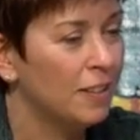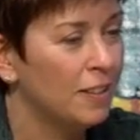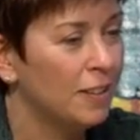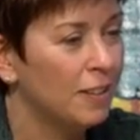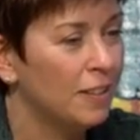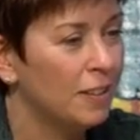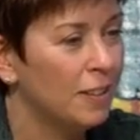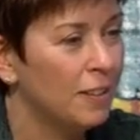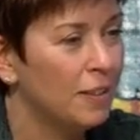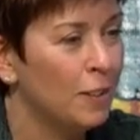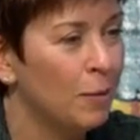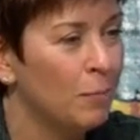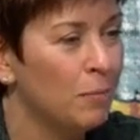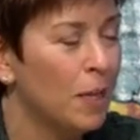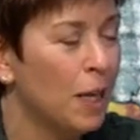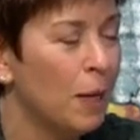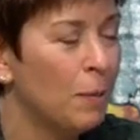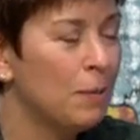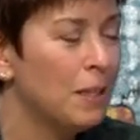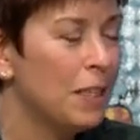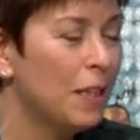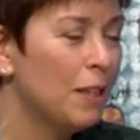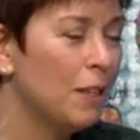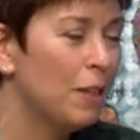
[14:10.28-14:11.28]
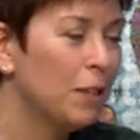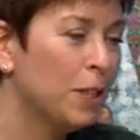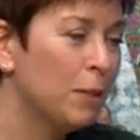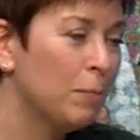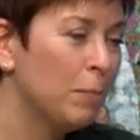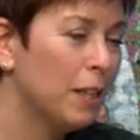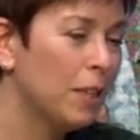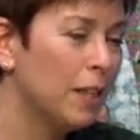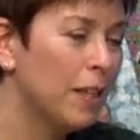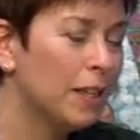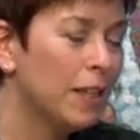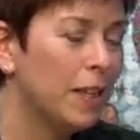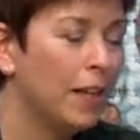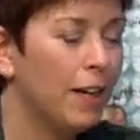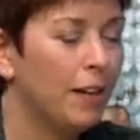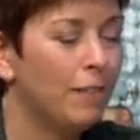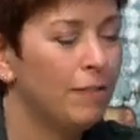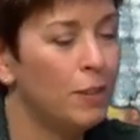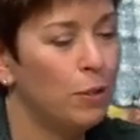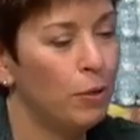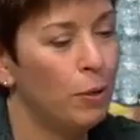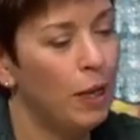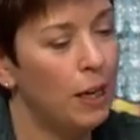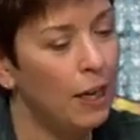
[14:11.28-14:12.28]
sometimes they look at me like I have
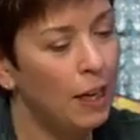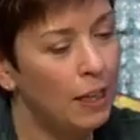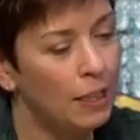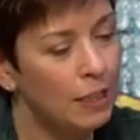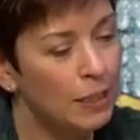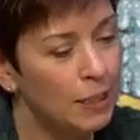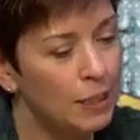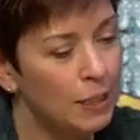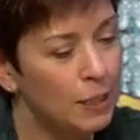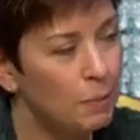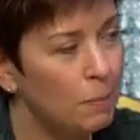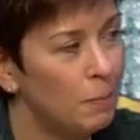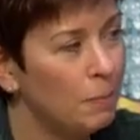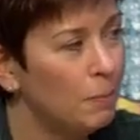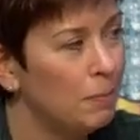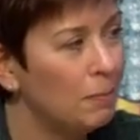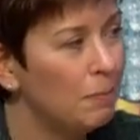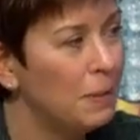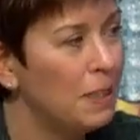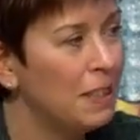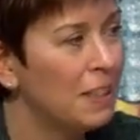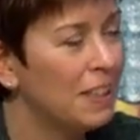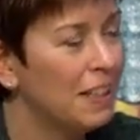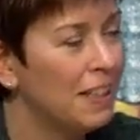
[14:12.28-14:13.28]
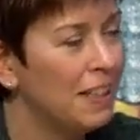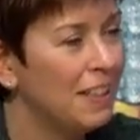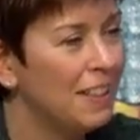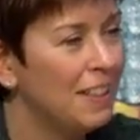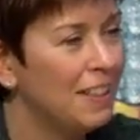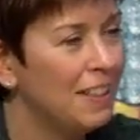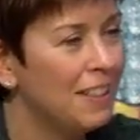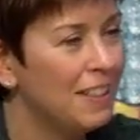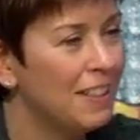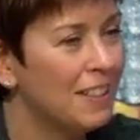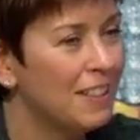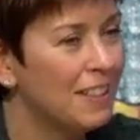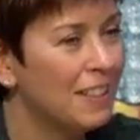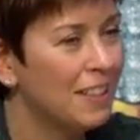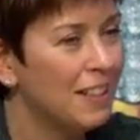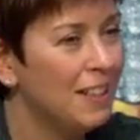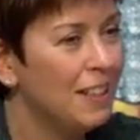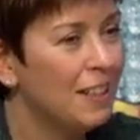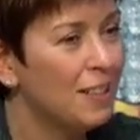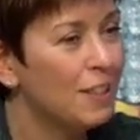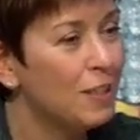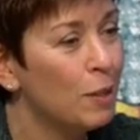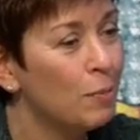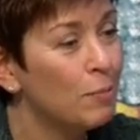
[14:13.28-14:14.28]
two heads, because
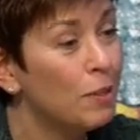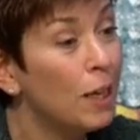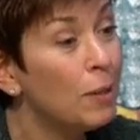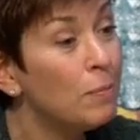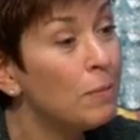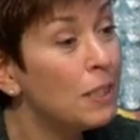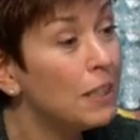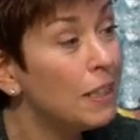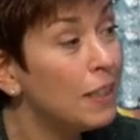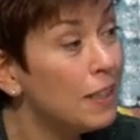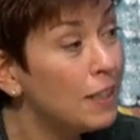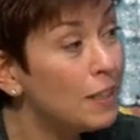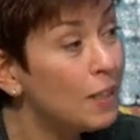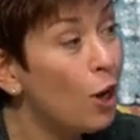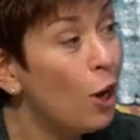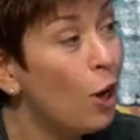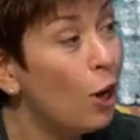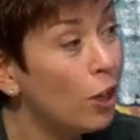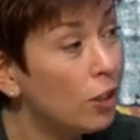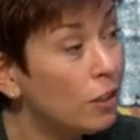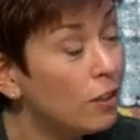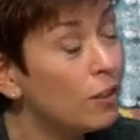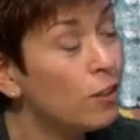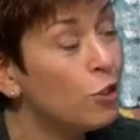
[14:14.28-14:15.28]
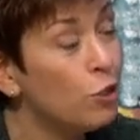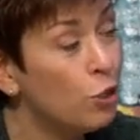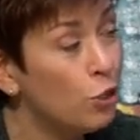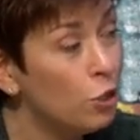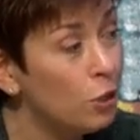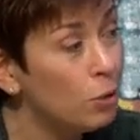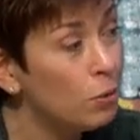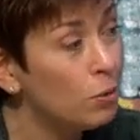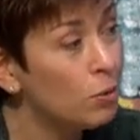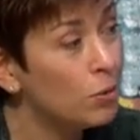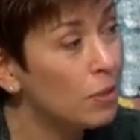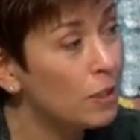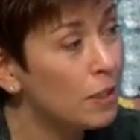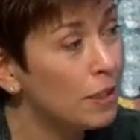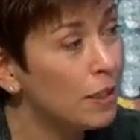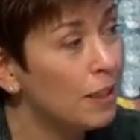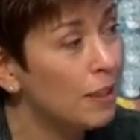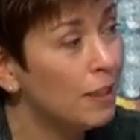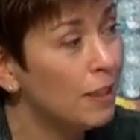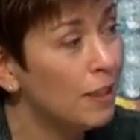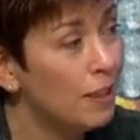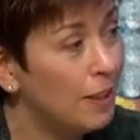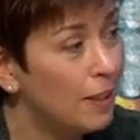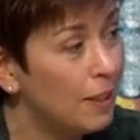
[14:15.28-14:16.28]
sometimes it is hard to choose
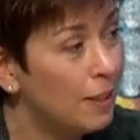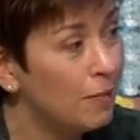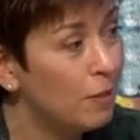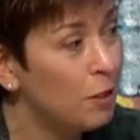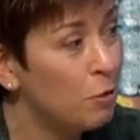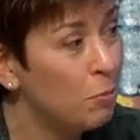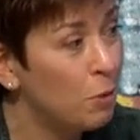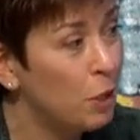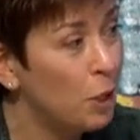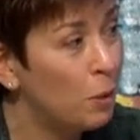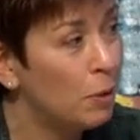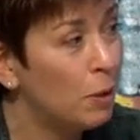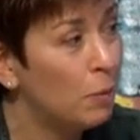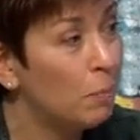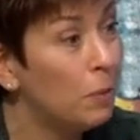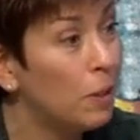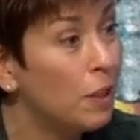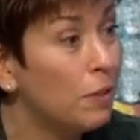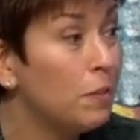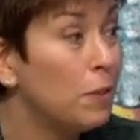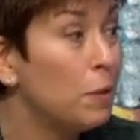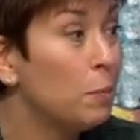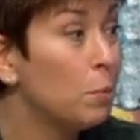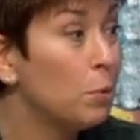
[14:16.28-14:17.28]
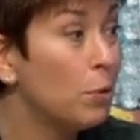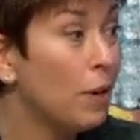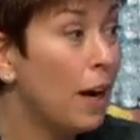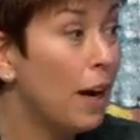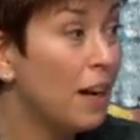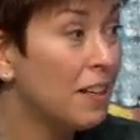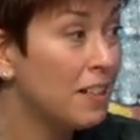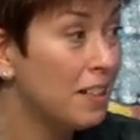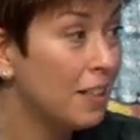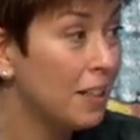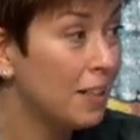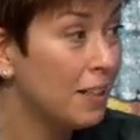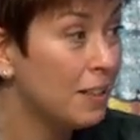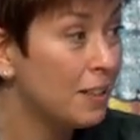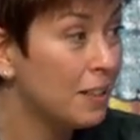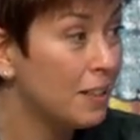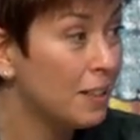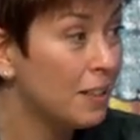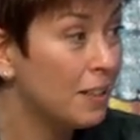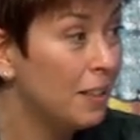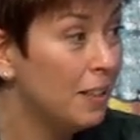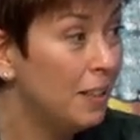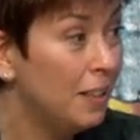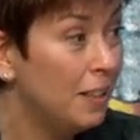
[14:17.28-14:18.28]
in the heat of the moment. But if you practice,
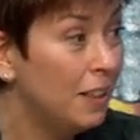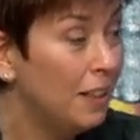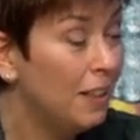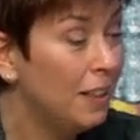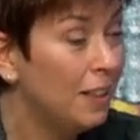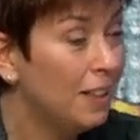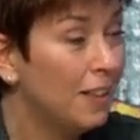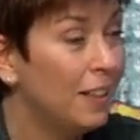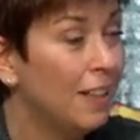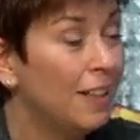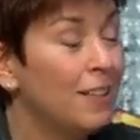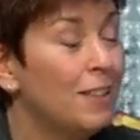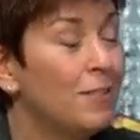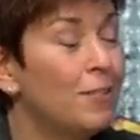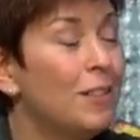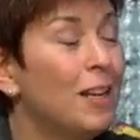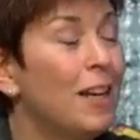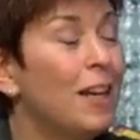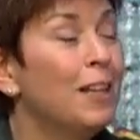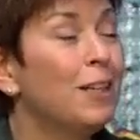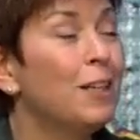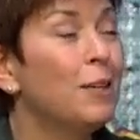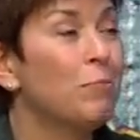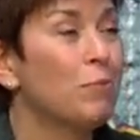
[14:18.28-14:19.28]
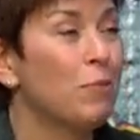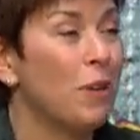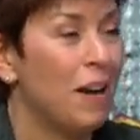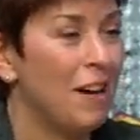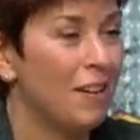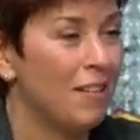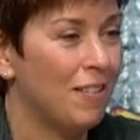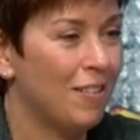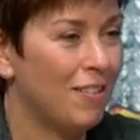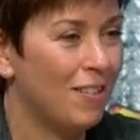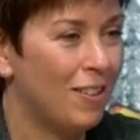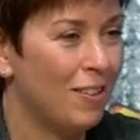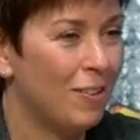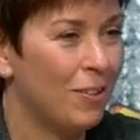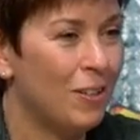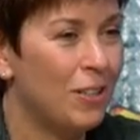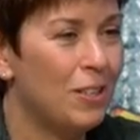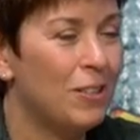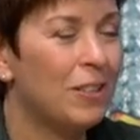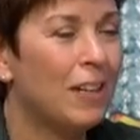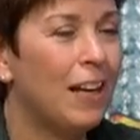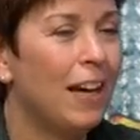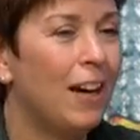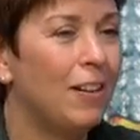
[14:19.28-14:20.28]
and you take a breath, or
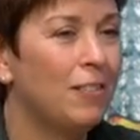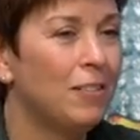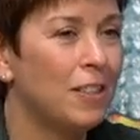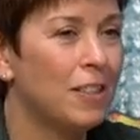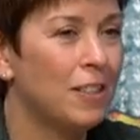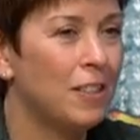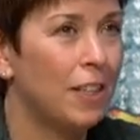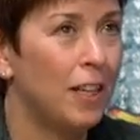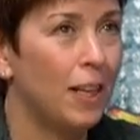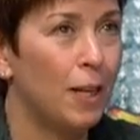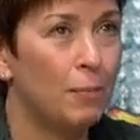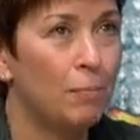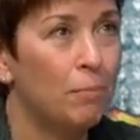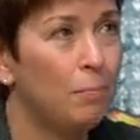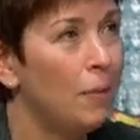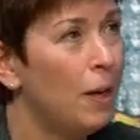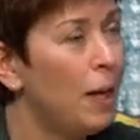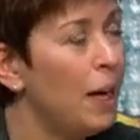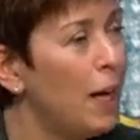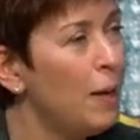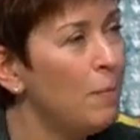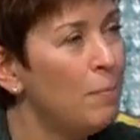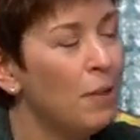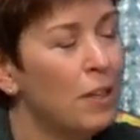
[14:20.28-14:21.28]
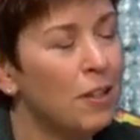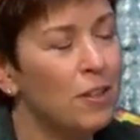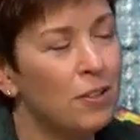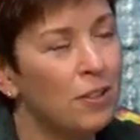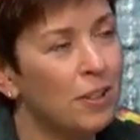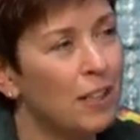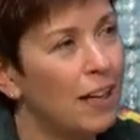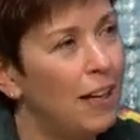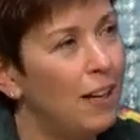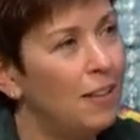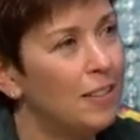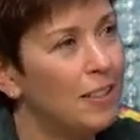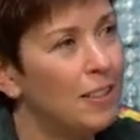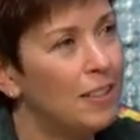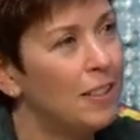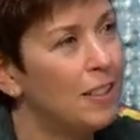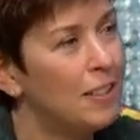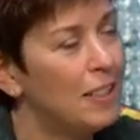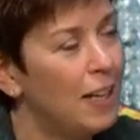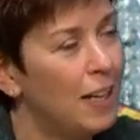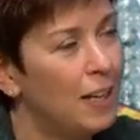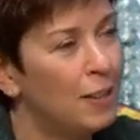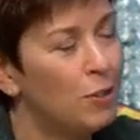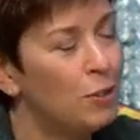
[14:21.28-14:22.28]
you count to 10. My mother counted to
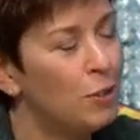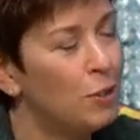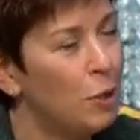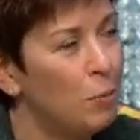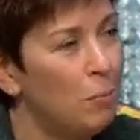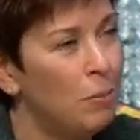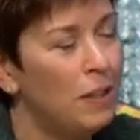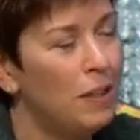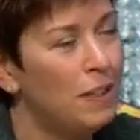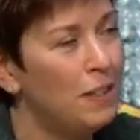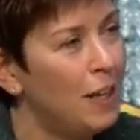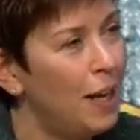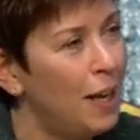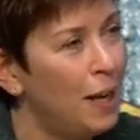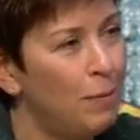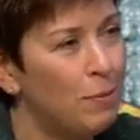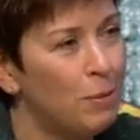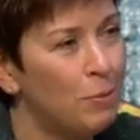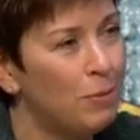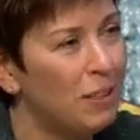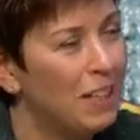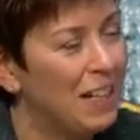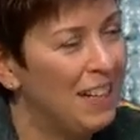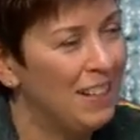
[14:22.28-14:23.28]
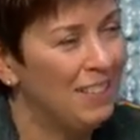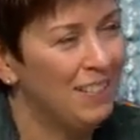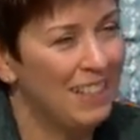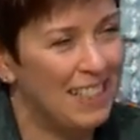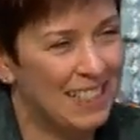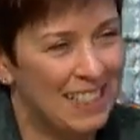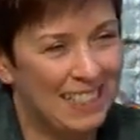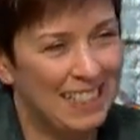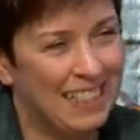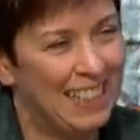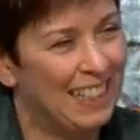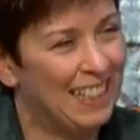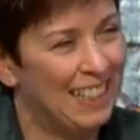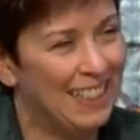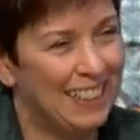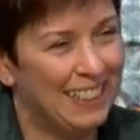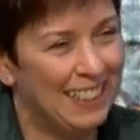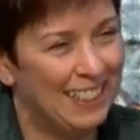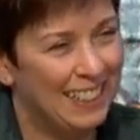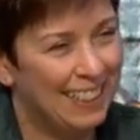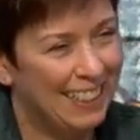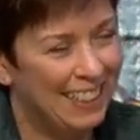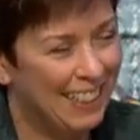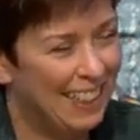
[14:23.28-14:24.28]
10 so many times when I was little.
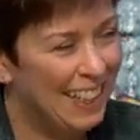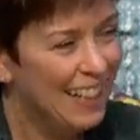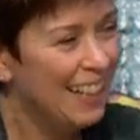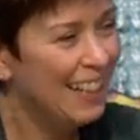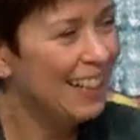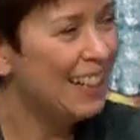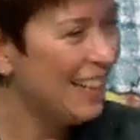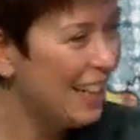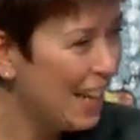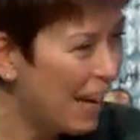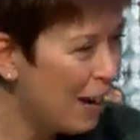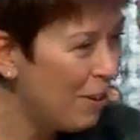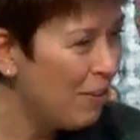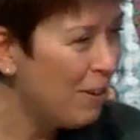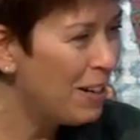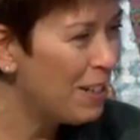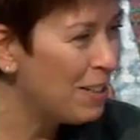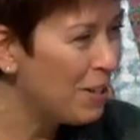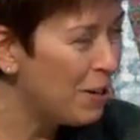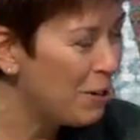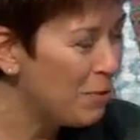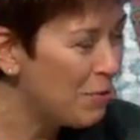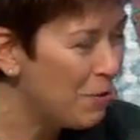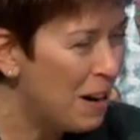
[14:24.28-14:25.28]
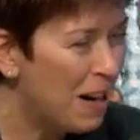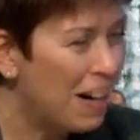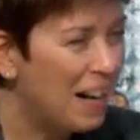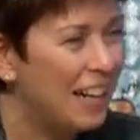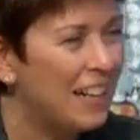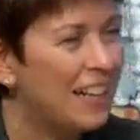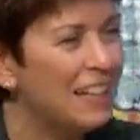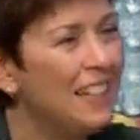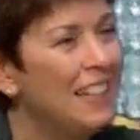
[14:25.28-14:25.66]
Now I know why.